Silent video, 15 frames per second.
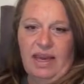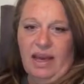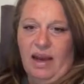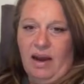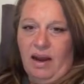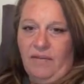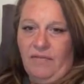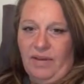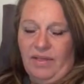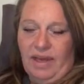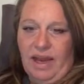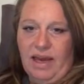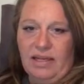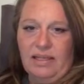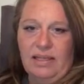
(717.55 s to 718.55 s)
They got off on
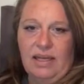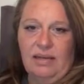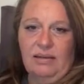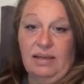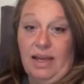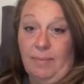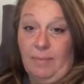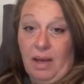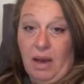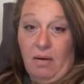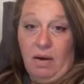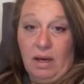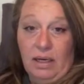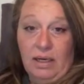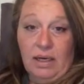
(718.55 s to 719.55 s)
the exit, kept
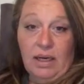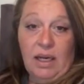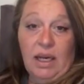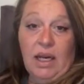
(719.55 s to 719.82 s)
going.